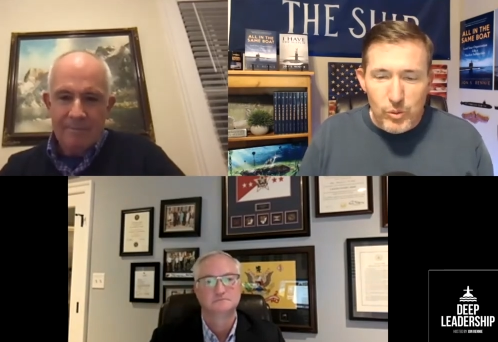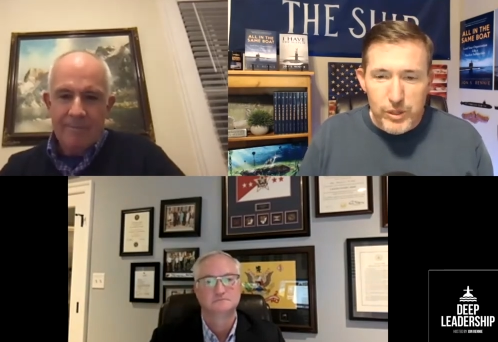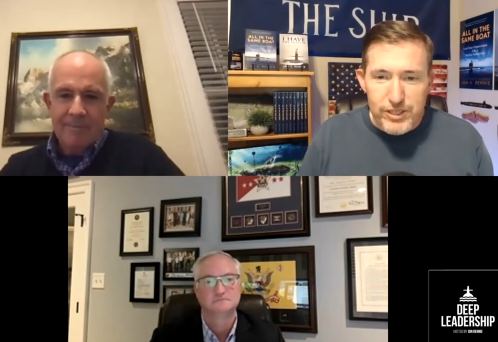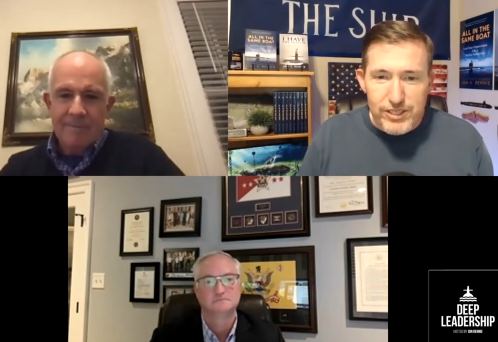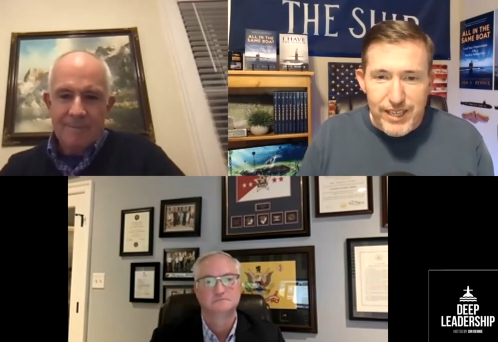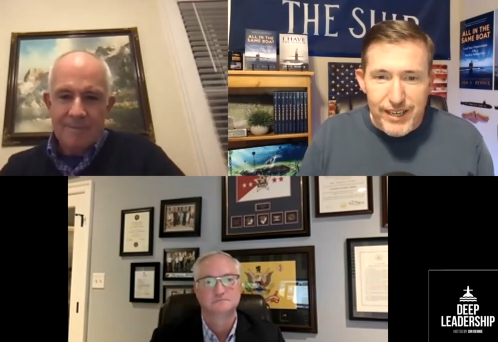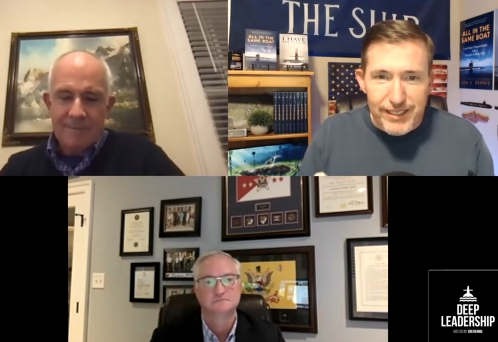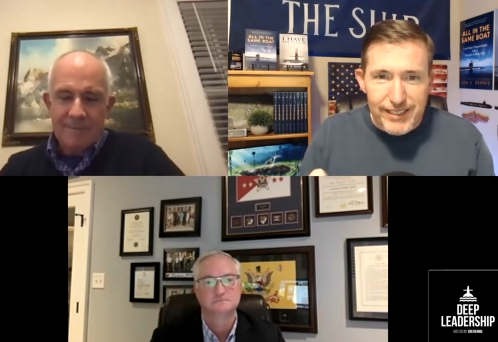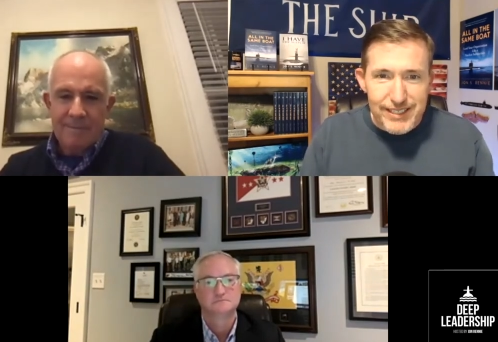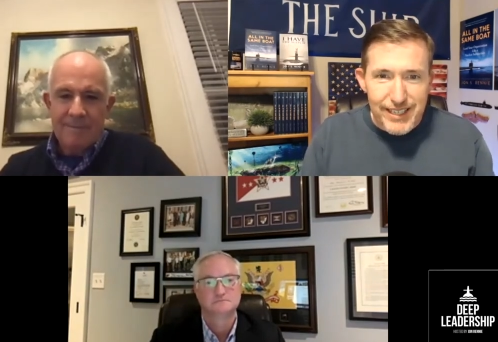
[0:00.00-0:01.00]
Speaker 1: we just set an
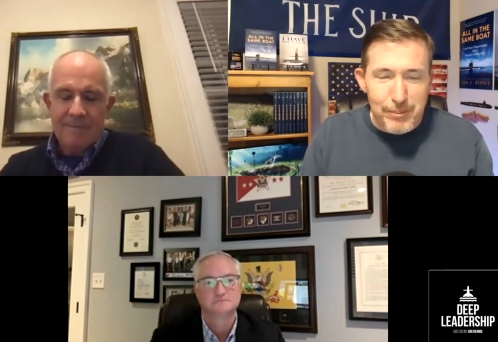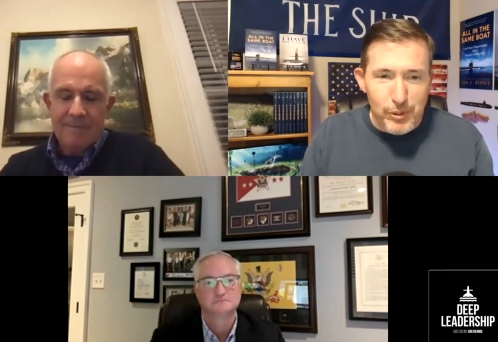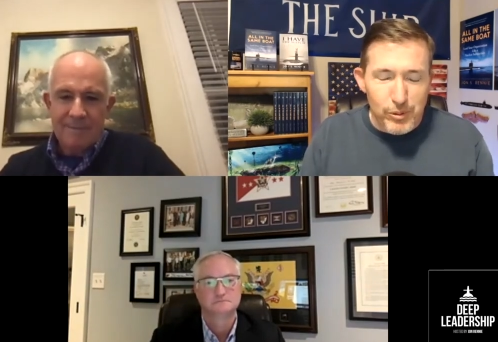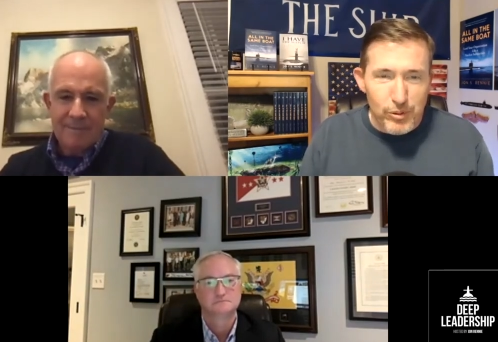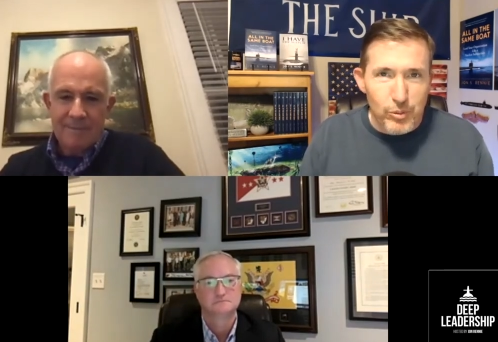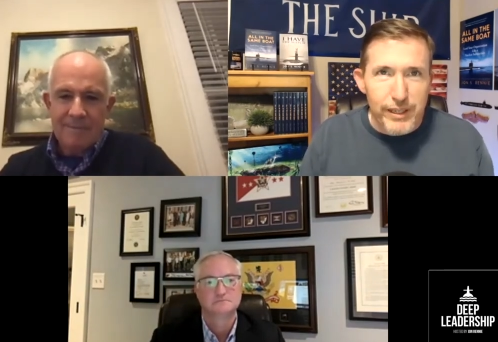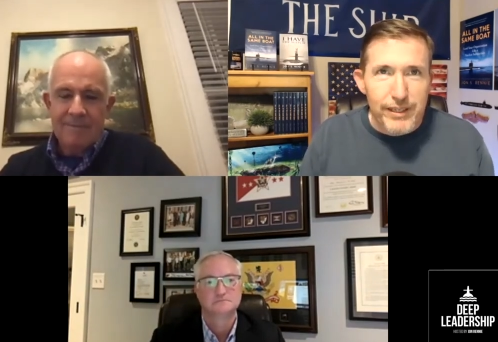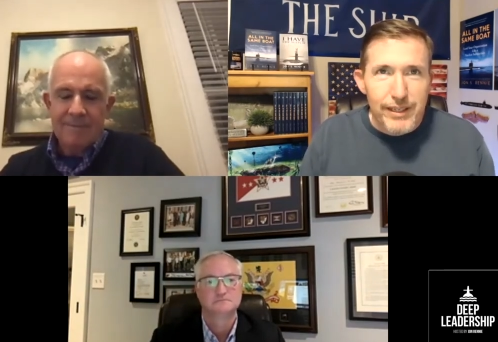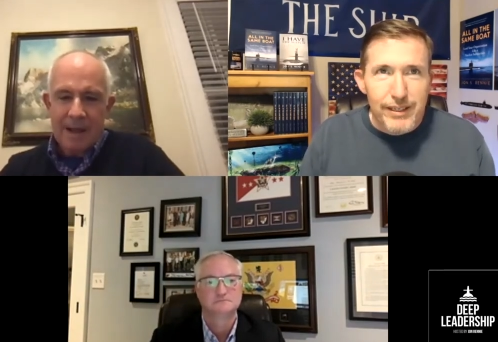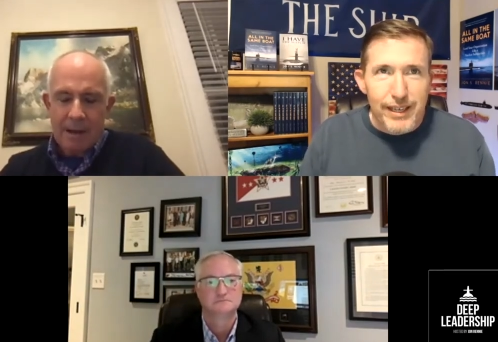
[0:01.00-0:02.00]
example or we,
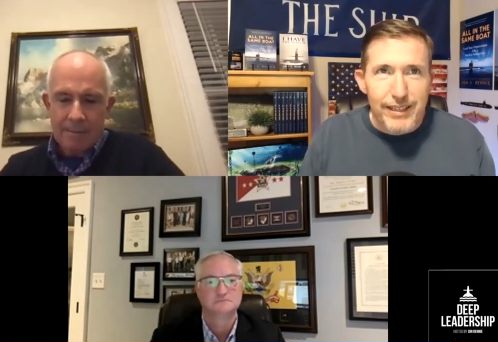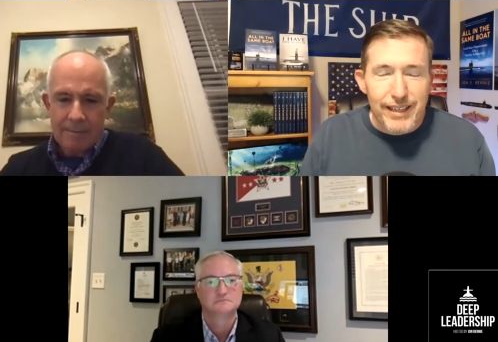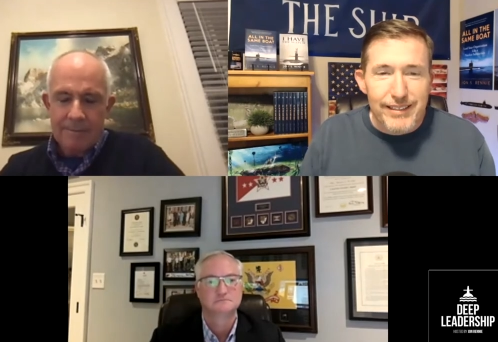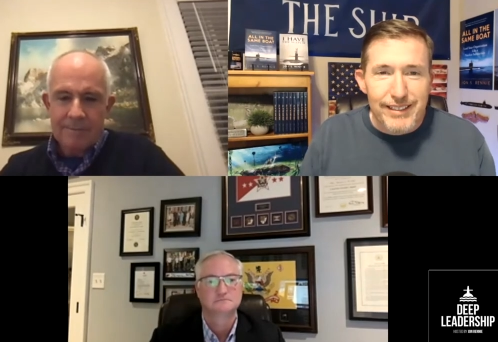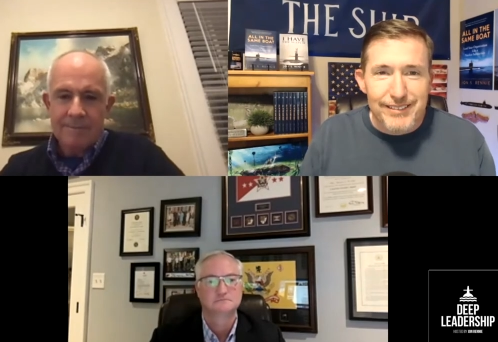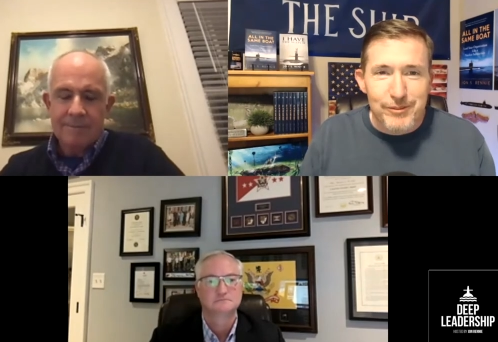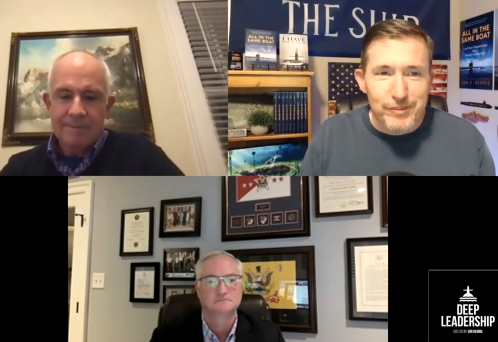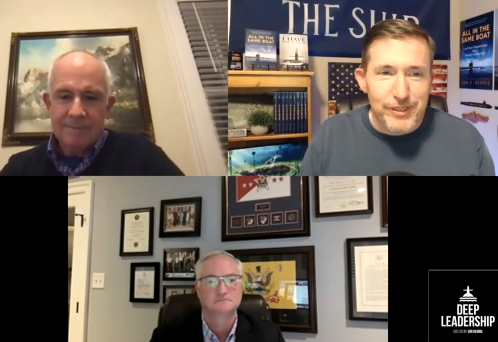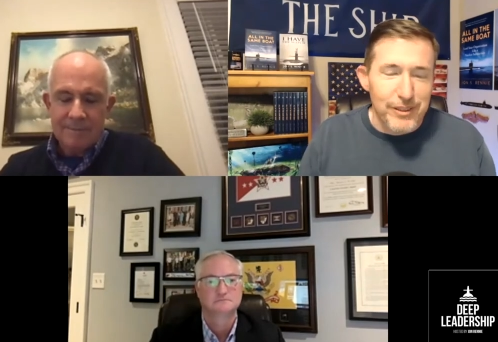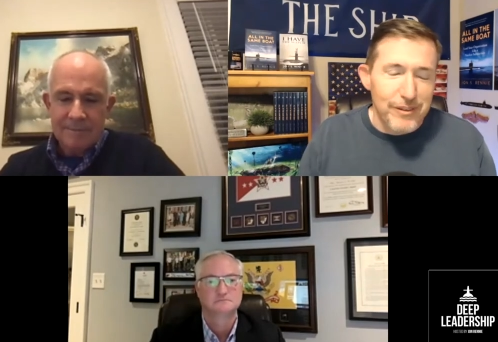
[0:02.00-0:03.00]
and, and,
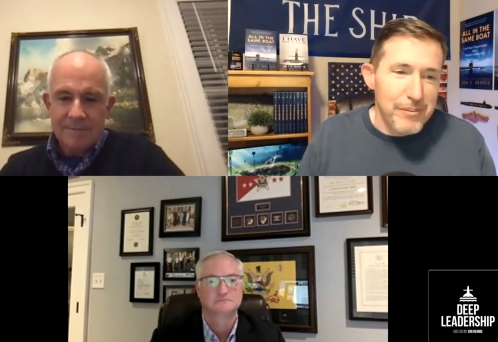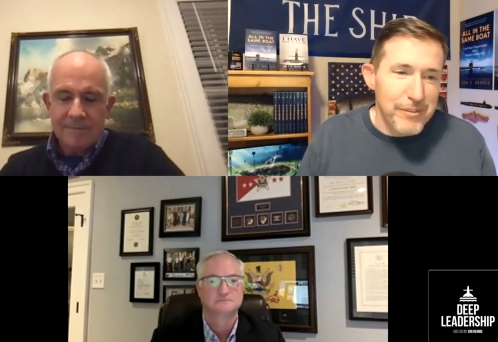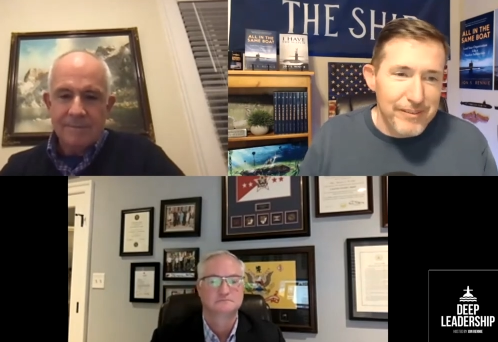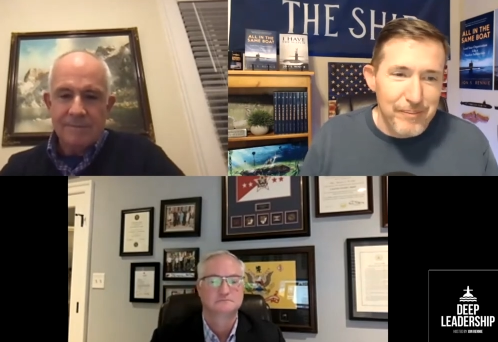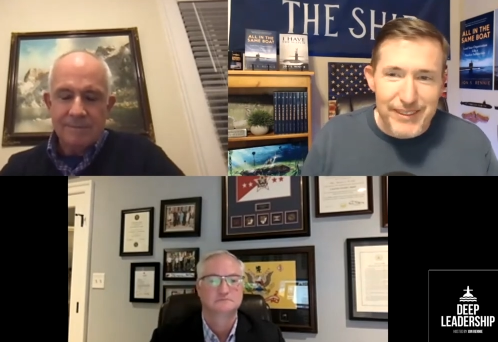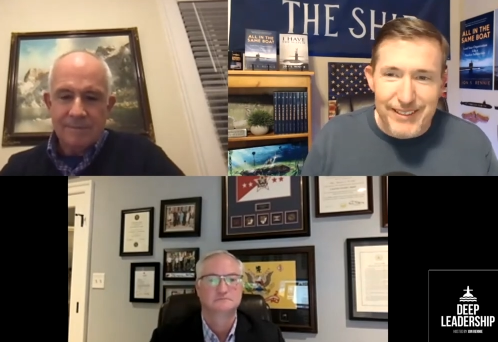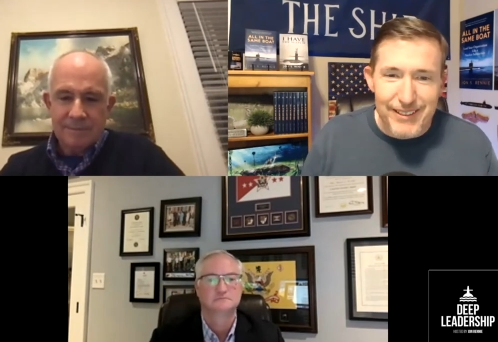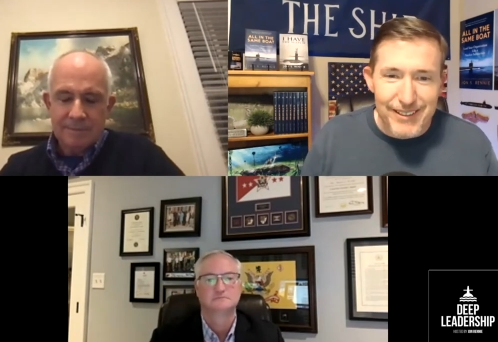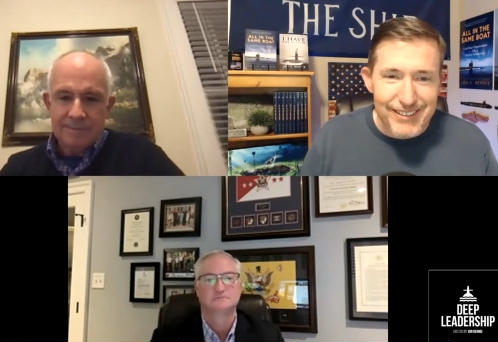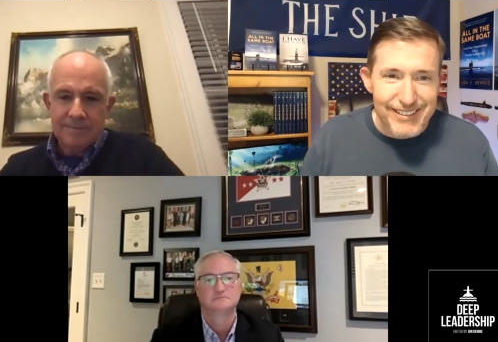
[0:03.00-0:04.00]
you know, I mean,
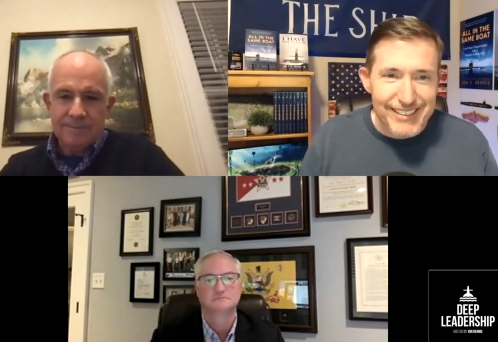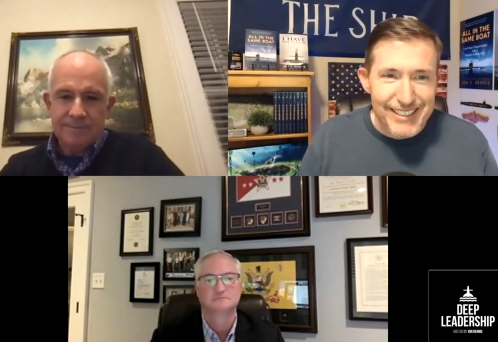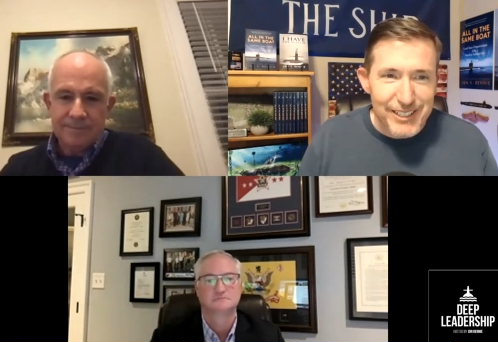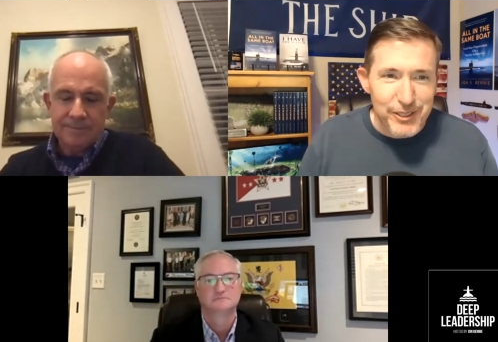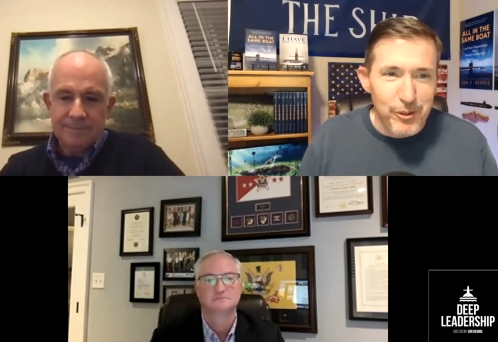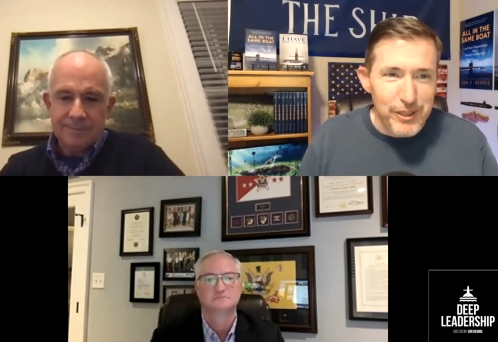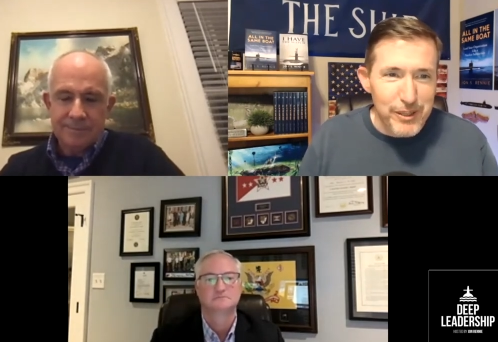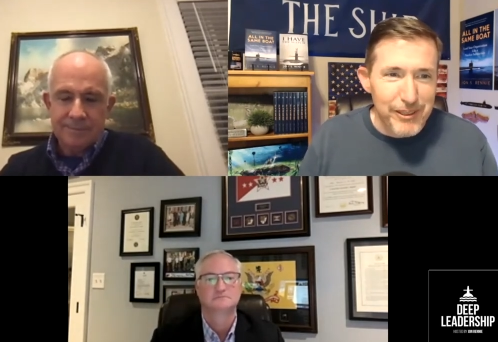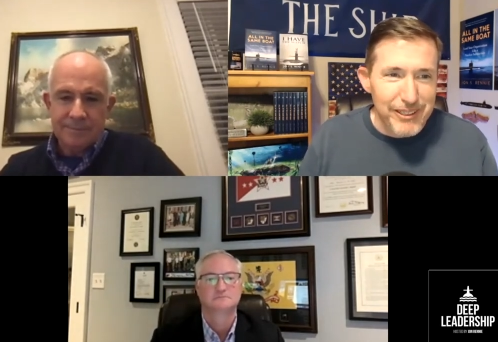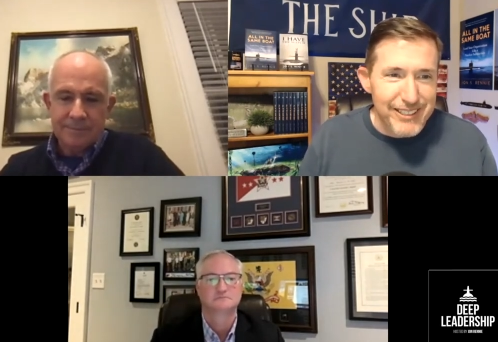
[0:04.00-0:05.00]
on, you were in the
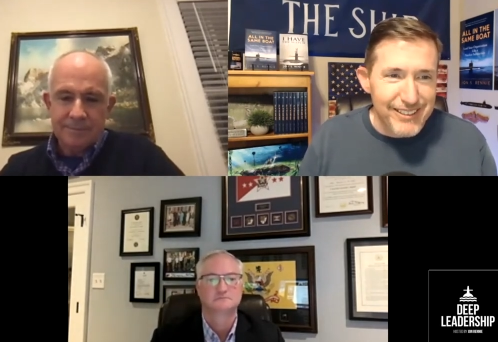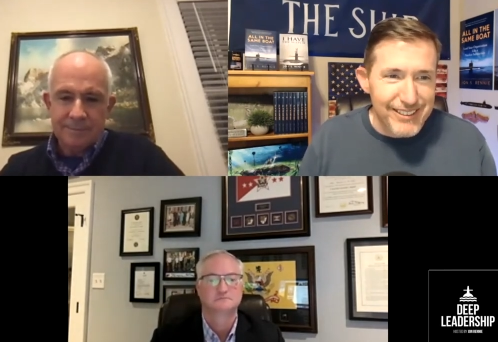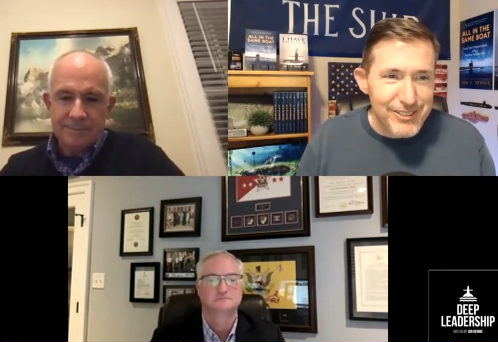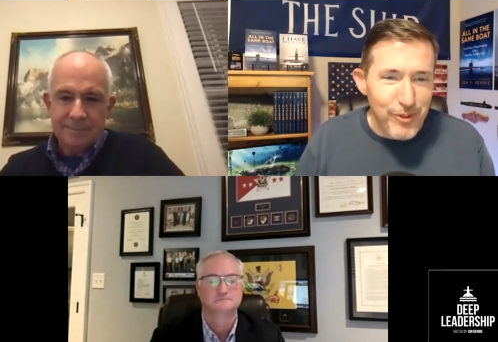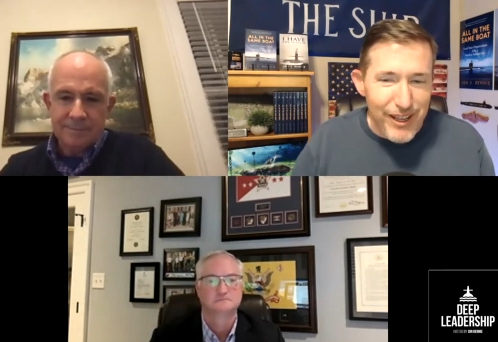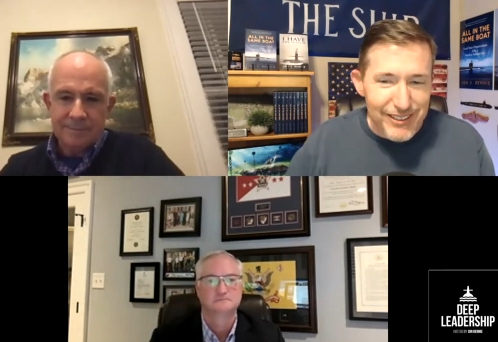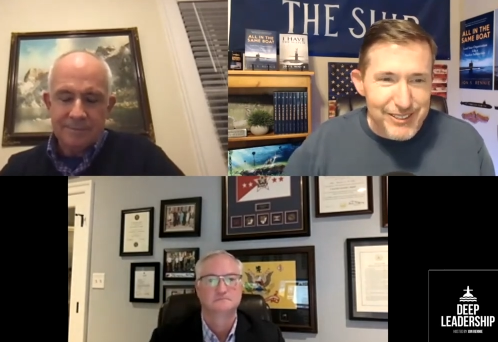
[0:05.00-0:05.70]
military as well.